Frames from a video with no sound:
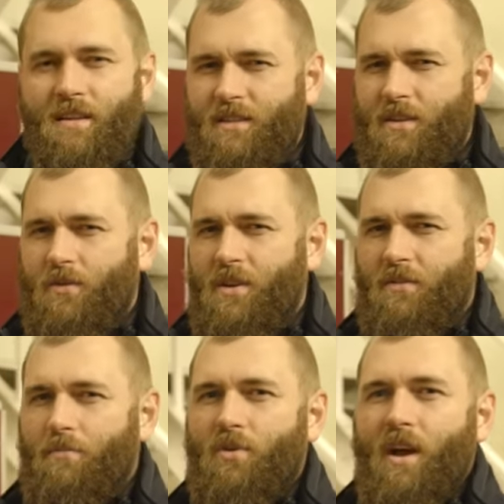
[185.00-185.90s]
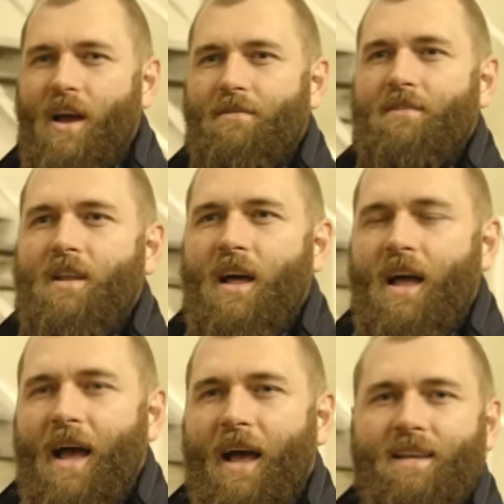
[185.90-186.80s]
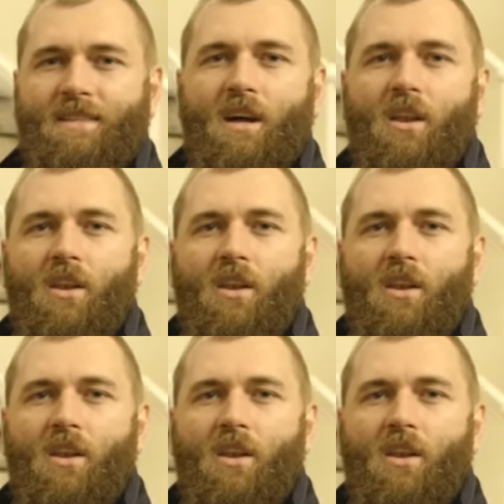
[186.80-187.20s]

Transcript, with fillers: The distillery of Bunnahabhain has a